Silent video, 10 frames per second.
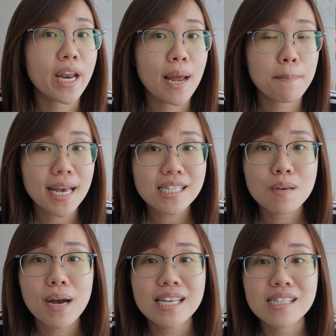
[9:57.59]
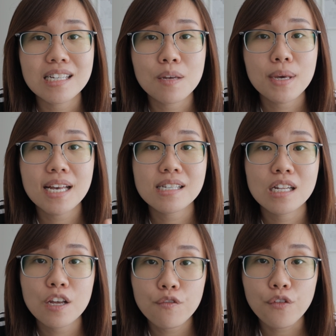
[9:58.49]
When I maximize the
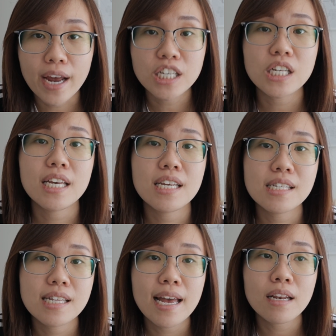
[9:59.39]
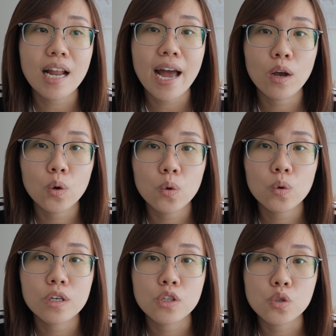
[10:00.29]
DBS Live Fresh, it is then I
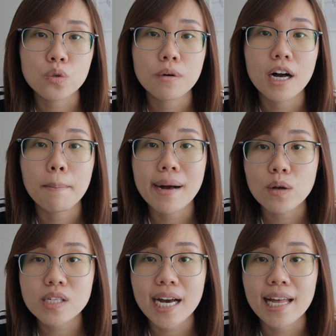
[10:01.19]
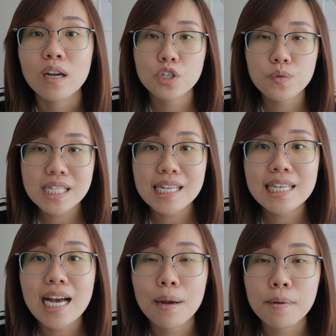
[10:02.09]
go into a miles card, which
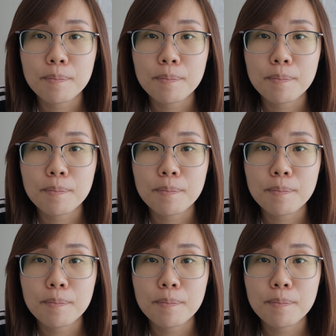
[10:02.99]
recently I've